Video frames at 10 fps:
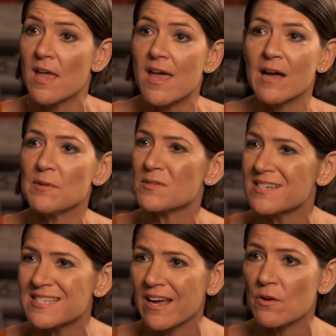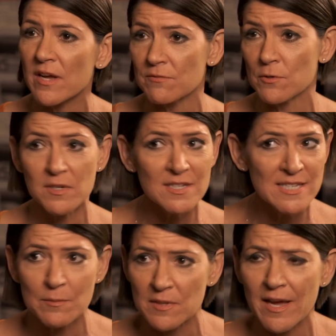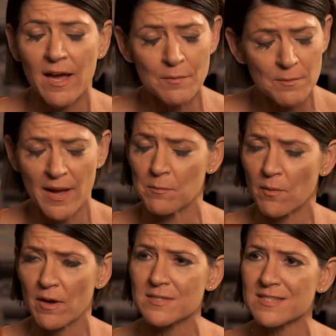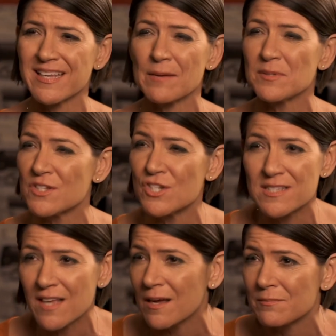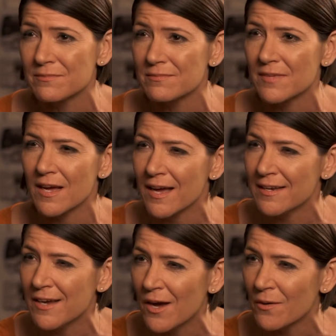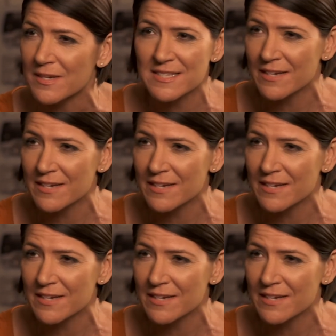Right. I was going to say, okay, if you were going to tell me, yeah, I'm a bad boy, I was going to say, yeah, but the jig is up. Right. I know, because